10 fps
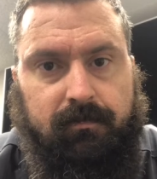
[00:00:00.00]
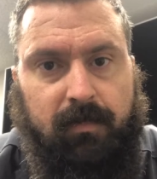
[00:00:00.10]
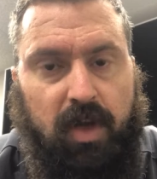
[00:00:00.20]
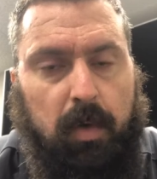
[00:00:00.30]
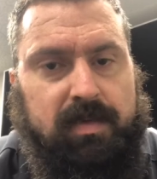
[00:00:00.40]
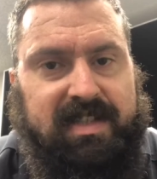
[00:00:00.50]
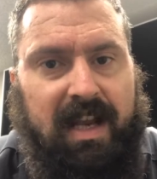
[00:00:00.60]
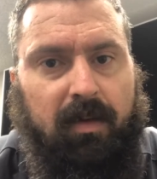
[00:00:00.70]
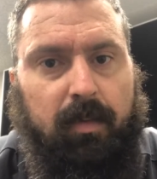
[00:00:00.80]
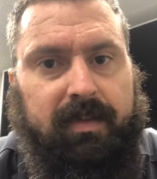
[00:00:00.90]
don't
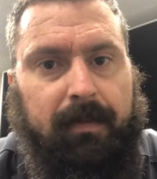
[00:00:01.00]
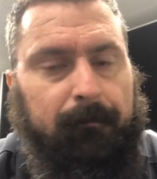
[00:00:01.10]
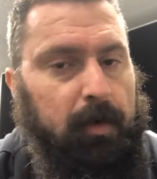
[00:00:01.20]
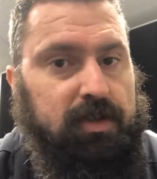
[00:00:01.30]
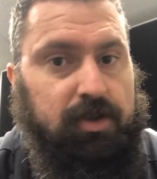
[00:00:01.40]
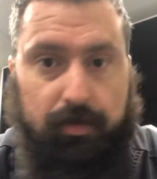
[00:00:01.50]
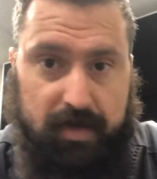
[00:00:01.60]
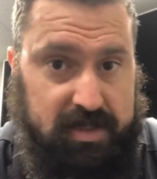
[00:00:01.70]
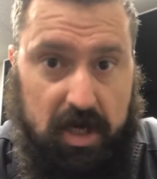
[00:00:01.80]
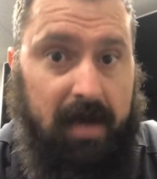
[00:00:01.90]
settle with the first
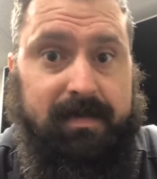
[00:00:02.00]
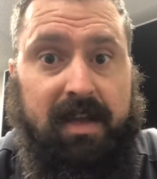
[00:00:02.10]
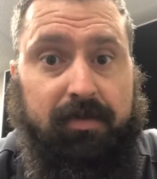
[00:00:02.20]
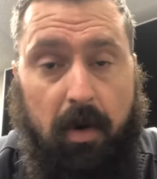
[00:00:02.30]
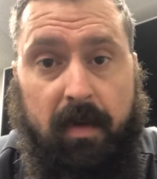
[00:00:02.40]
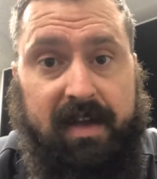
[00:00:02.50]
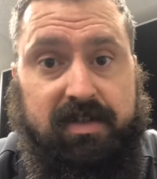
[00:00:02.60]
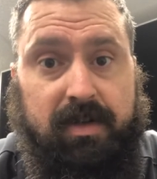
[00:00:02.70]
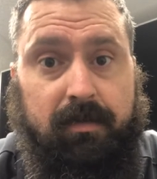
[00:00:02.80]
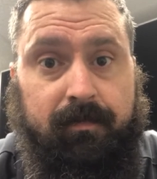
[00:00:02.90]
3 jobs they throw
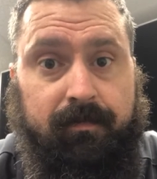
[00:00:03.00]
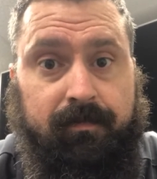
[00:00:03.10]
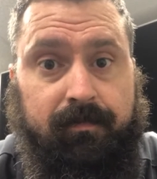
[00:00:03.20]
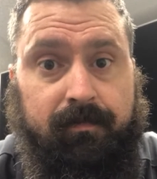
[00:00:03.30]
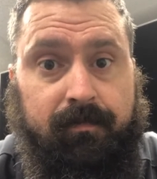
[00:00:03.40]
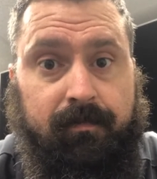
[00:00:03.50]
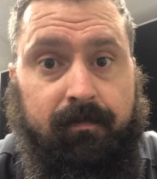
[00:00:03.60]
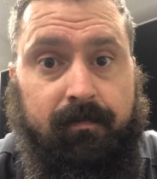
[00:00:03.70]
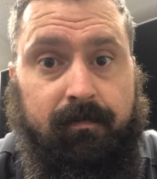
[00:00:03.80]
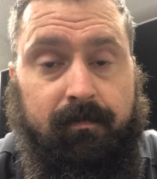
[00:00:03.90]
at you.
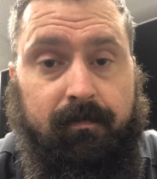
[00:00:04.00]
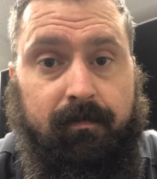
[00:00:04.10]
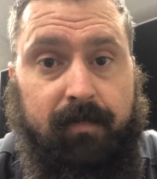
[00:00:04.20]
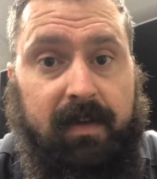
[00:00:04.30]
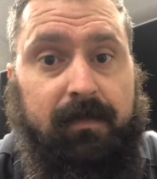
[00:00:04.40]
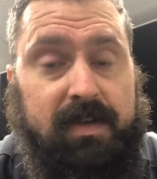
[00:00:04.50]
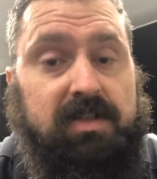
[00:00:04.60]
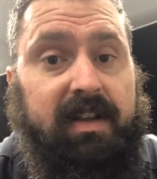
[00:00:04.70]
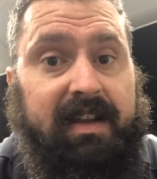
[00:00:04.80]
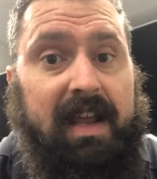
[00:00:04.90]
Be
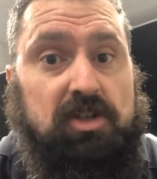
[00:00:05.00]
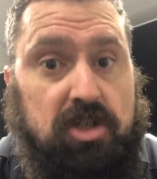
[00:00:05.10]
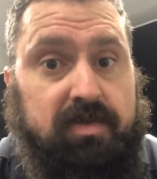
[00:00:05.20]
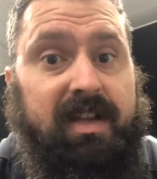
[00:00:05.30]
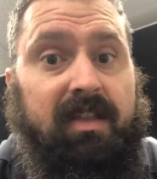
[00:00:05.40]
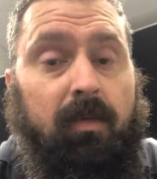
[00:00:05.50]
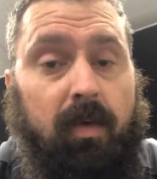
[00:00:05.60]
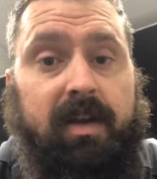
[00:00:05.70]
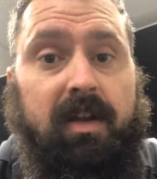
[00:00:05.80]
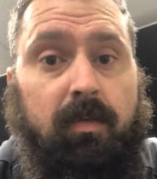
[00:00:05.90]
vigilant and choosing the
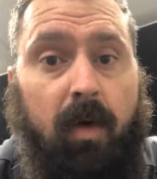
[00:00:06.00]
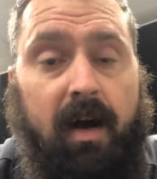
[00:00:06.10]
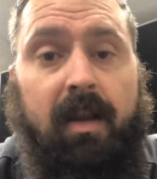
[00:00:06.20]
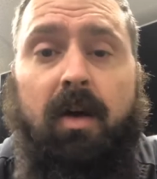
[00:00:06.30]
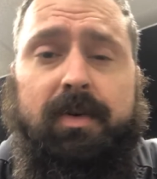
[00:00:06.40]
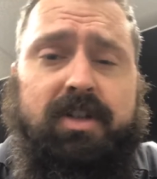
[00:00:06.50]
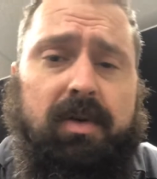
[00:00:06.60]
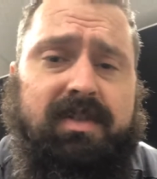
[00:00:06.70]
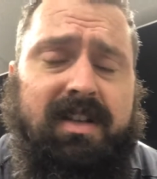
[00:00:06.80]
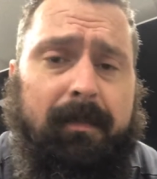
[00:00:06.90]
one you want, which
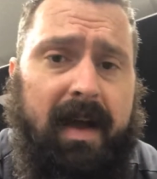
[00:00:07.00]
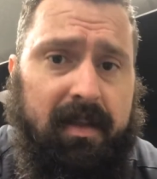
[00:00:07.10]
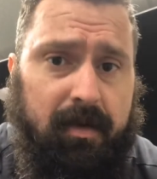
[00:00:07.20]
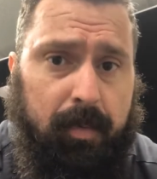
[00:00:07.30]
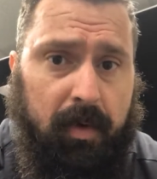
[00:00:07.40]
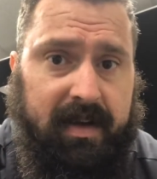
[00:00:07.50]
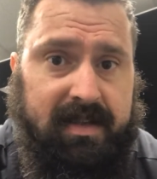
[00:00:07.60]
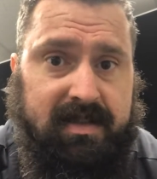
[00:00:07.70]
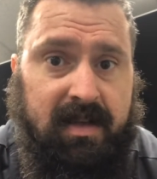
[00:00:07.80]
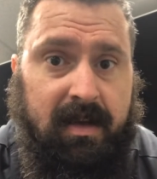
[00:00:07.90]
goes into my other point,
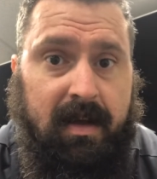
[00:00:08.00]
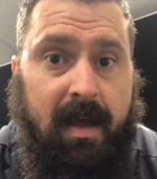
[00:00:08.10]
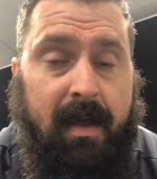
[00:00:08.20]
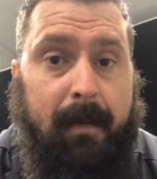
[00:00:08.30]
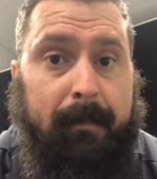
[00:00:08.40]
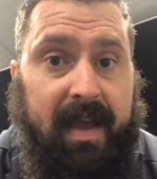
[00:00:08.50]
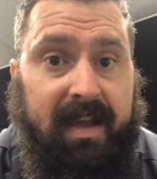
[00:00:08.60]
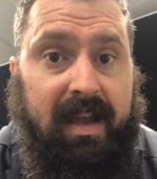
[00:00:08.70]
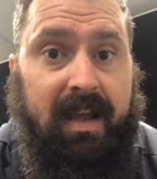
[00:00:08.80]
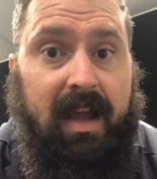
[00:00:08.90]
is
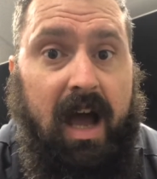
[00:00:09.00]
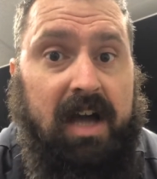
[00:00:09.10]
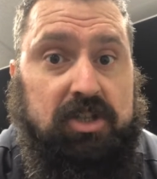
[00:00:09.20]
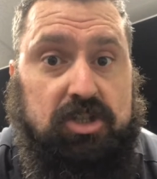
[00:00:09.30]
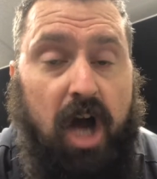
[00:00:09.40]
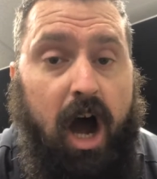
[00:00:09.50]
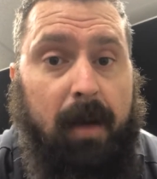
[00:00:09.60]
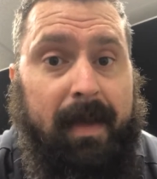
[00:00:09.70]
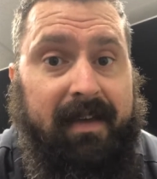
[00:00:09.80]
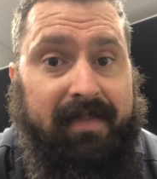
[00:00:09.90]
picking a
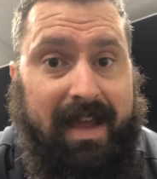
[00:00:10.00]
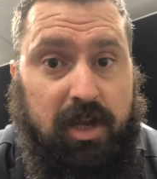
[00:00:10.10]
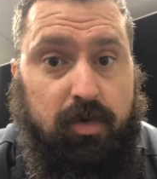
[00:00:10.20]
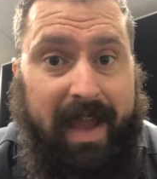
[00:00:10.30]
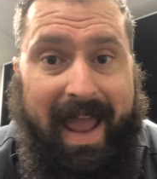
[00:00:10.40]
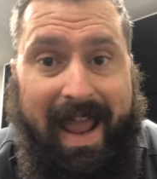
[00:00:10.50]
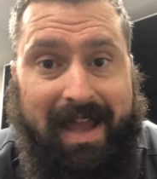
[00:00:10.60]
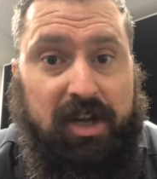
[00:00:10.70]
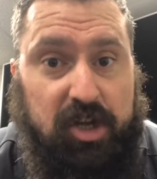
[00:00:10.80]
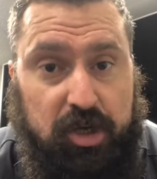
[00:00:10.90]
job that you
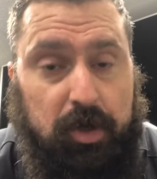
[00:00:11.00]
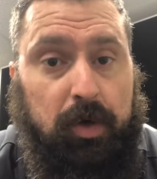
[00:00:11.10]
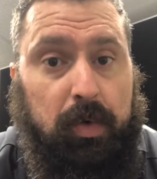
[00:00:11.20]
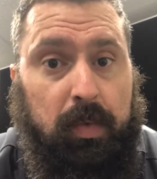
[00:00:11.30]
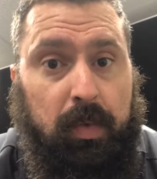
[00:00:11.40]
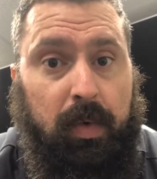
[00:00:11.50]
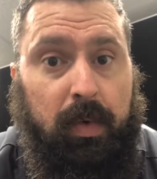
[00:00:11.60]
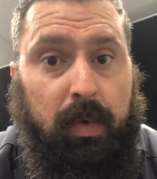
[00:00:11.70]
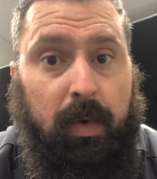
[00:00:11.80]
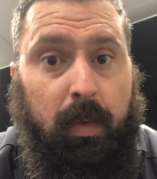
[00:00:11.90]
can do
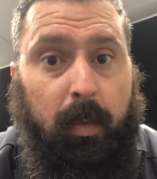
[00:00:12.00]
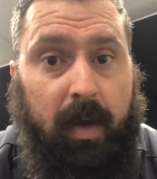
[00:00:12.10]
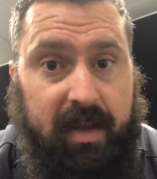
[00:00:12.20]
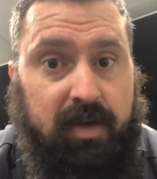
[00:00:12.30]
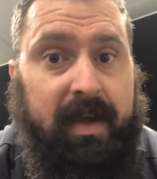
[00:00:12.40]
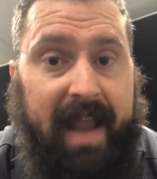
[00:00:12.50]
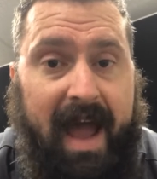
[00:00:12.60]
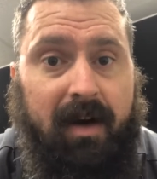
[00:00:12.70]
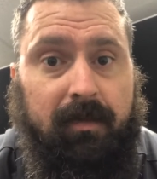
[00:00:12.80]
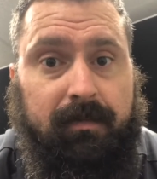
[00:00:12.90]
while you get out